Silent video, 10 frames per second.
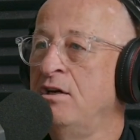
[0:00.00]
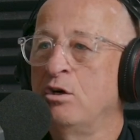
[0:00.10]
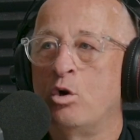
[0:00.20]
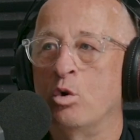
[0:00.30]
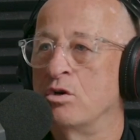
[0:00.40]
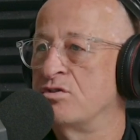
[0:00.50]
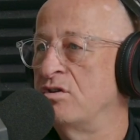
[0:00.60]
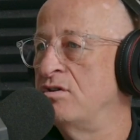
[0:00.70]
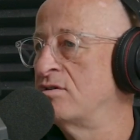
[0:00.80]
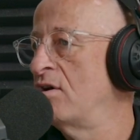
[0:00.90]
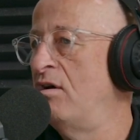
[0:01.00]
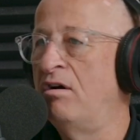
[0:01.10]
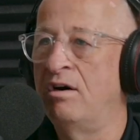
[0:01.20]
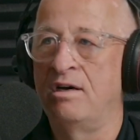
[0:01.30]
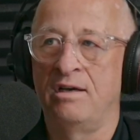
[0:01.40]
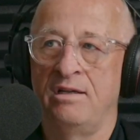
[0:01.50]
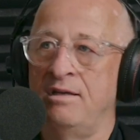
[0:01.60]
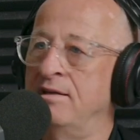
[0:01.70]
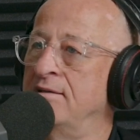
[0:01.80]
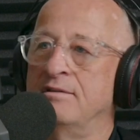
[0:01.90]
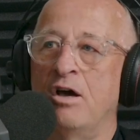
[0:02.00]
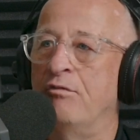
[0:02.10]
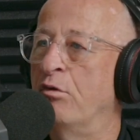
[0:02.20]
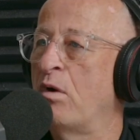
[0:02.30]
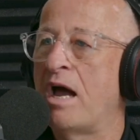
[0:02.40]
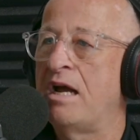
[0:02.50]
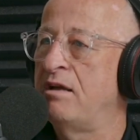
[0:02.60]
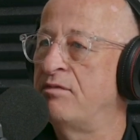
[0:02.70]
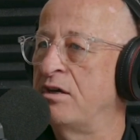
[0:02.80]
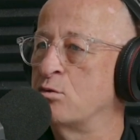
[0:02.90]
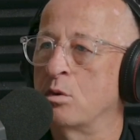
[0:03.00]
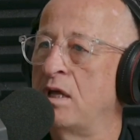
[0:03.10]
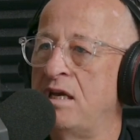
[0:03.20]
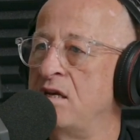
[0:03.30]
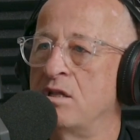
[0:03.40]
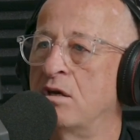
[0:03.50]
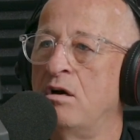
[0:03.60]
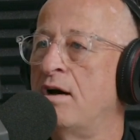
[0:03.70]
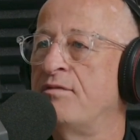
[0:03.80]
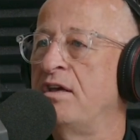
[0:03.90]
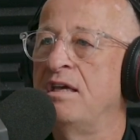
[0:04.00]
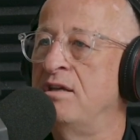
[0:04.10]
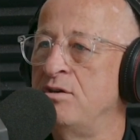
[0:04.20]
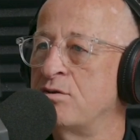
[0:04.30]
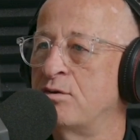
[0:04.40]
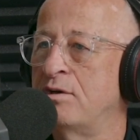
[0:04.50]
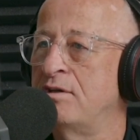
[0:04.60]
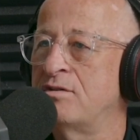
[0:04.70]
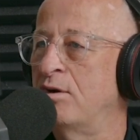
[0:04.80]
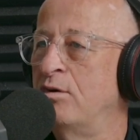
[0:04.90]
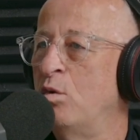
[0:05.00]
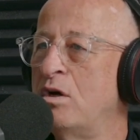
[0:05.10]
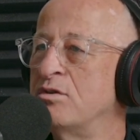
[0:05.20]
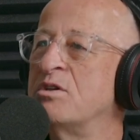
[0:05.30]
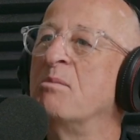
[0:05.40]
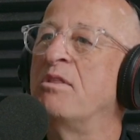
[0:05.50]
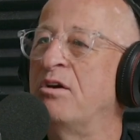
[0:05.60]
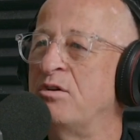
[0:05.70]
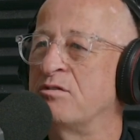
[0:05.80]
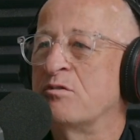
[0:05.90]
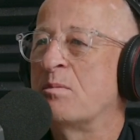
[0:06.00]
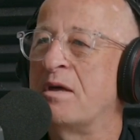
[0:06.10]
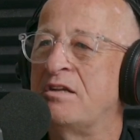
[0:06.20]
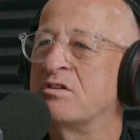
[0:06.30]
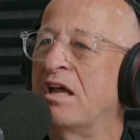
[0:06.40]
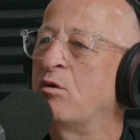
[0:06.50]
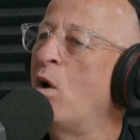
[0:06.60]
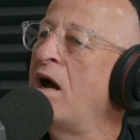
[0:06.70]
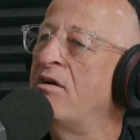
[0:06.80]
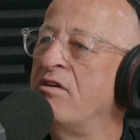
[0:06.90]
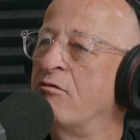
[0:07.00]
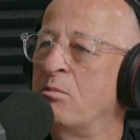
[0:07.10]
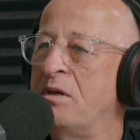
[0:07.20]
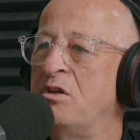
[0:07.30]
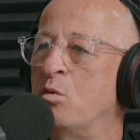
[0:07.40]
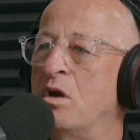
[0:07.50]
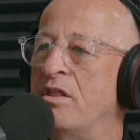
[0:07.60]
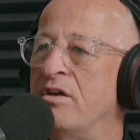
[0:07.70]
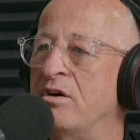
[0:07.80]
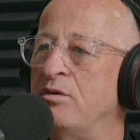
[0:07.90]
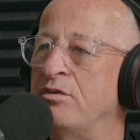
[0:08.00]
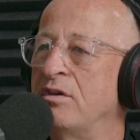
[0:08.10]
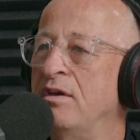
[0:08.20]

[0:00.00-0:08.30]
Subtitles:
courses on a variety of things related to the coffee industry. So what are some of those? If somebody's like, wow, I've never been to one of those.